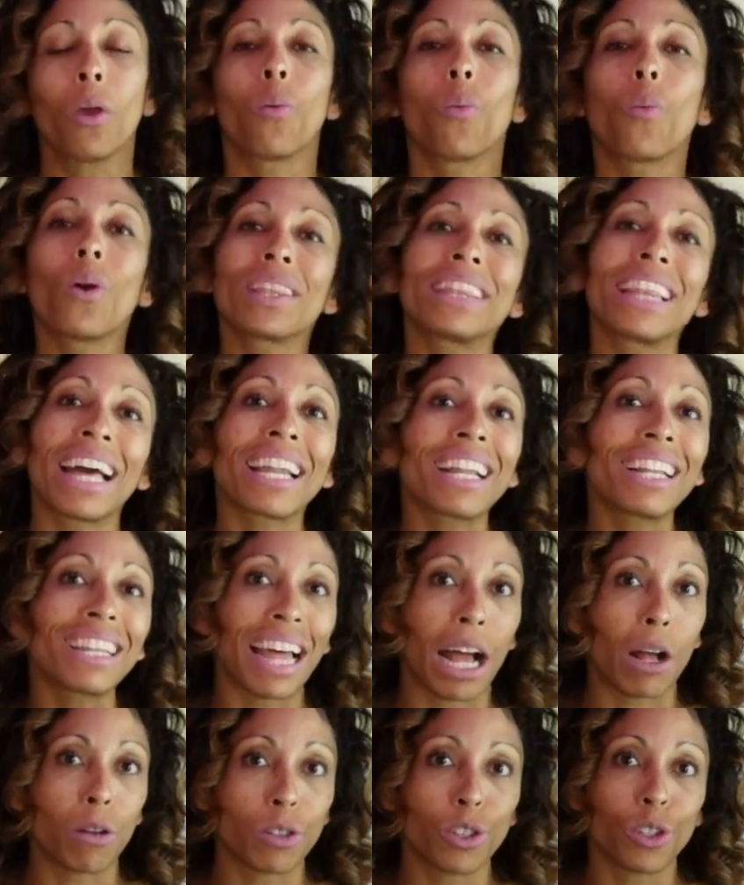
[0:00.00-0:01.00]
What that
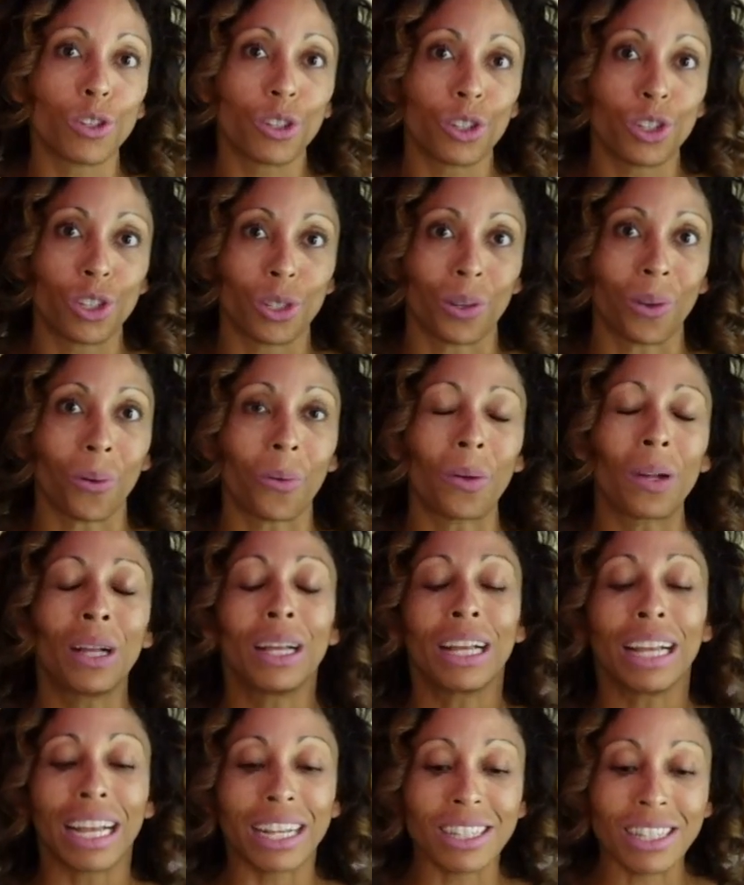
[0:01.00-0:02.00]
allows you to do
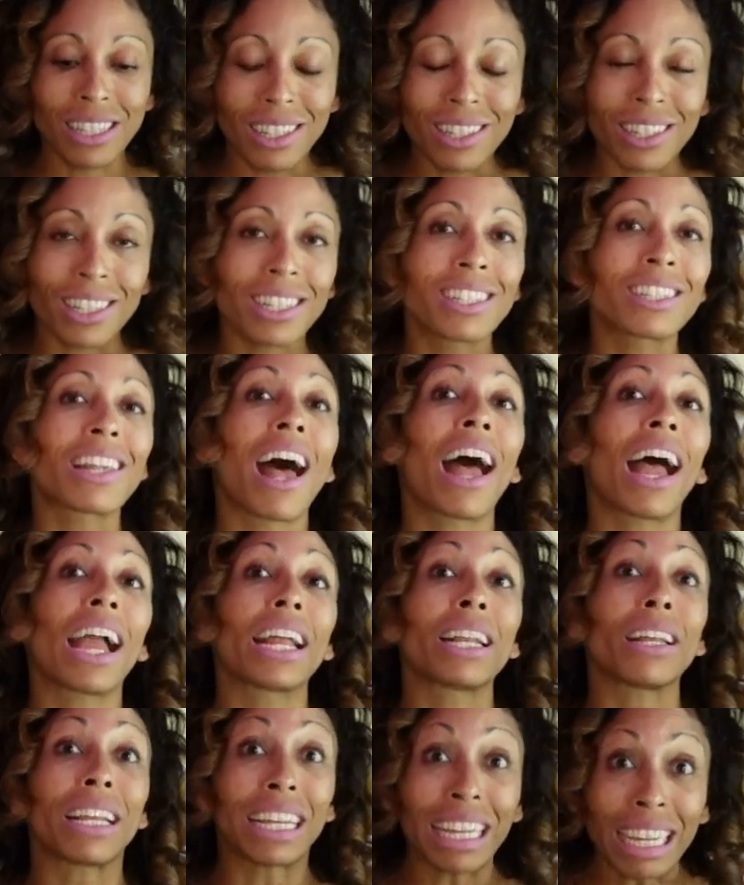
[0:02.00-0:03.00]
is to
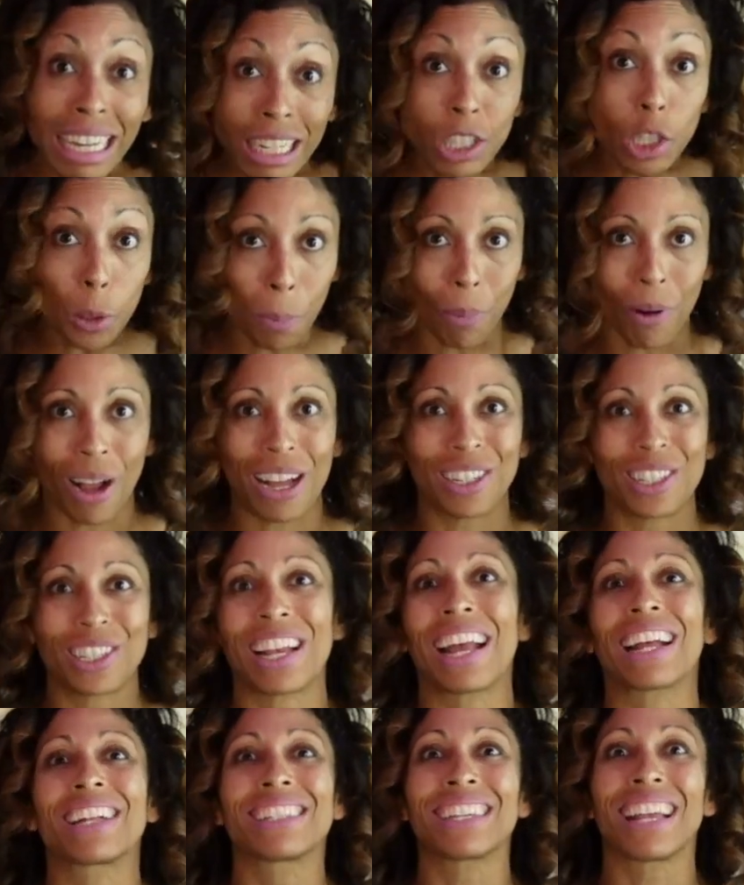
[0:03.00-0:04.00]
decide each
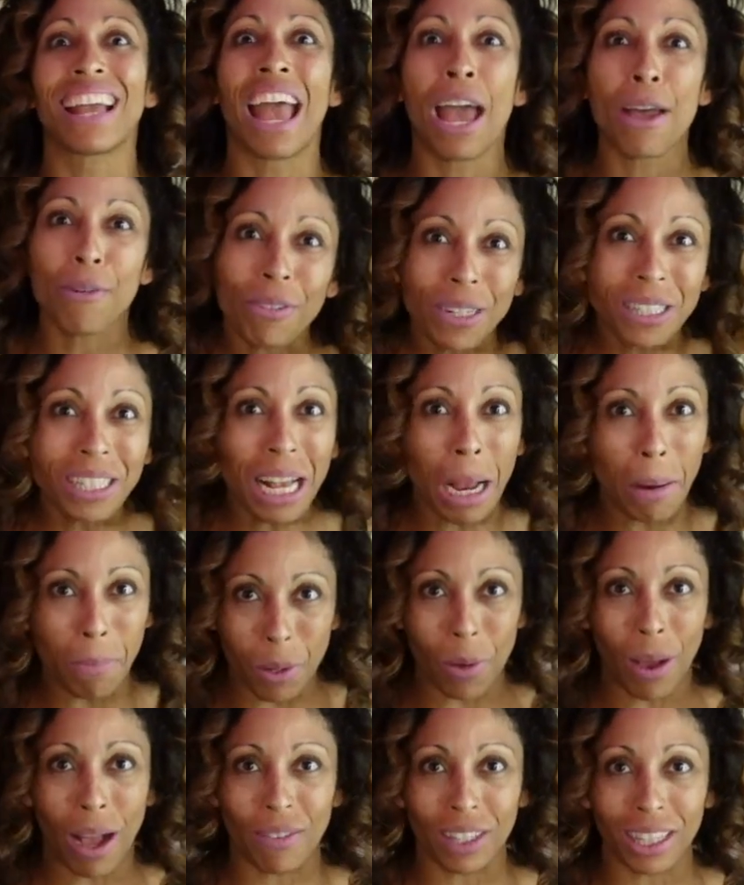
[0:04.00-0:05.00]
project every time
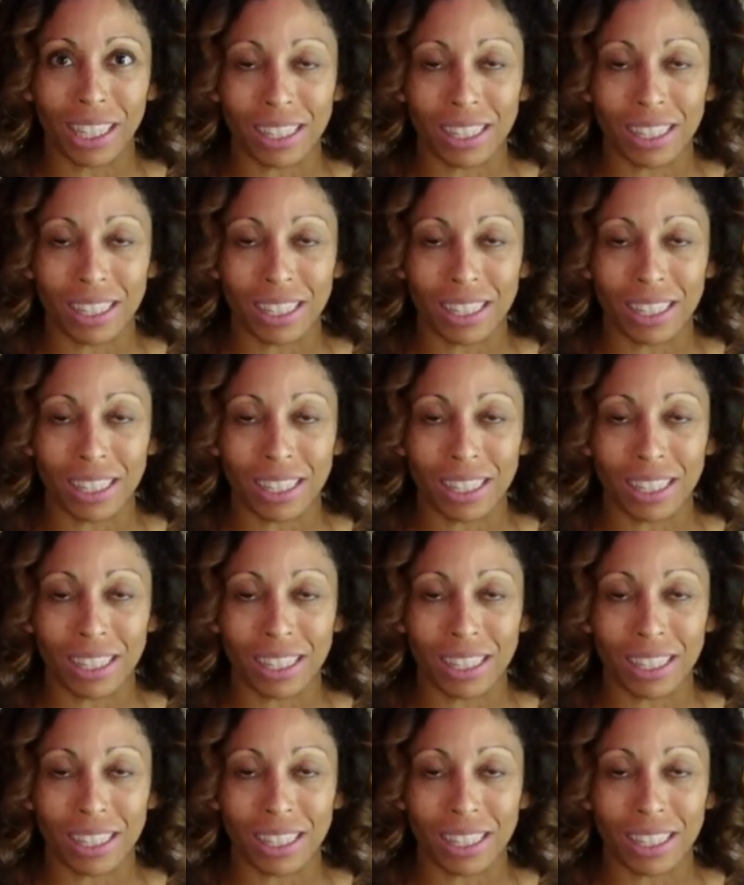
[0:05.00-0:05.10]
you have a